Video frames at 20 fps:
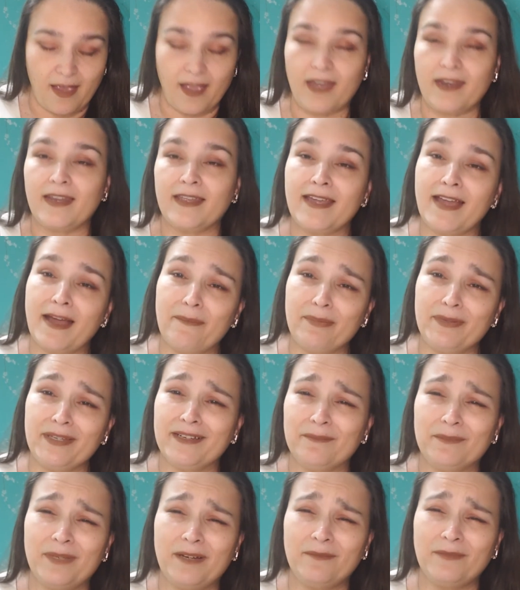And I hope
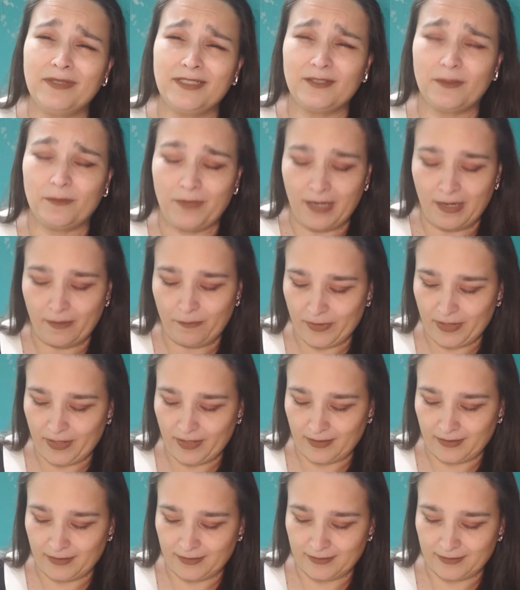you, Mom, so happy.
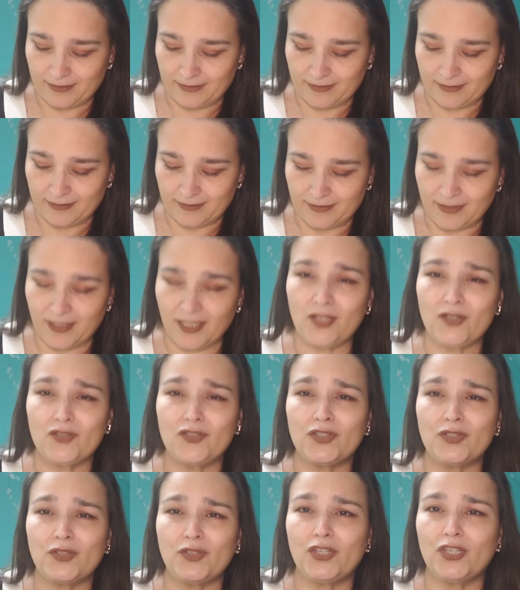
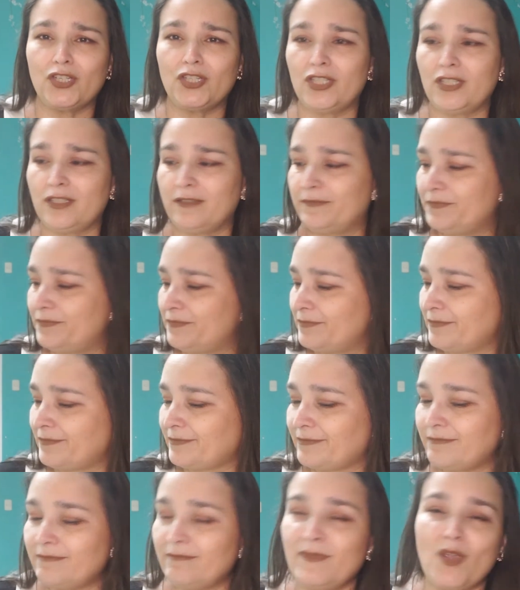Looks so good.
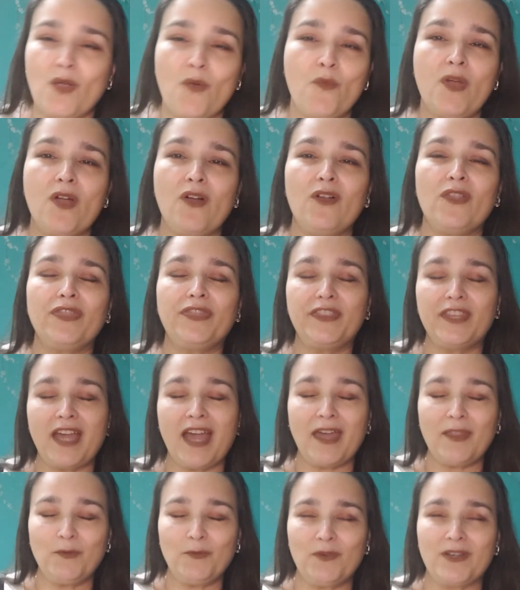Well,
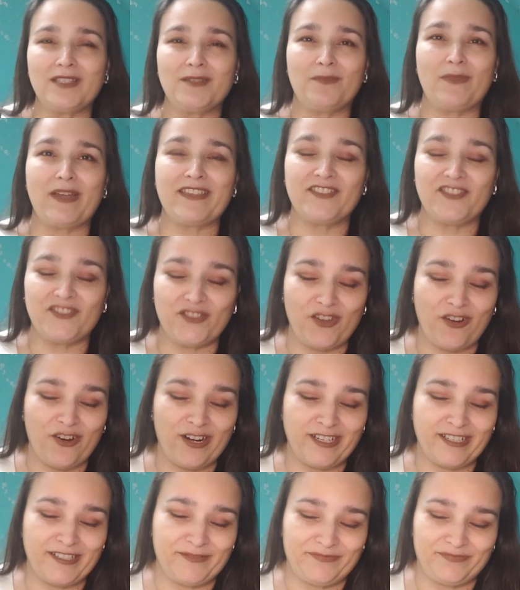that was my
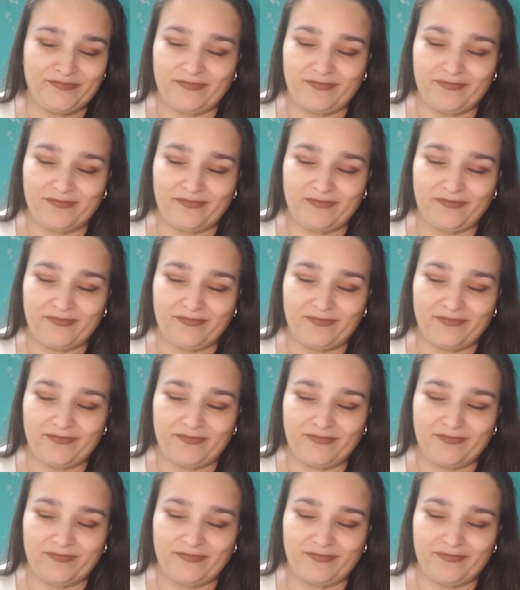start.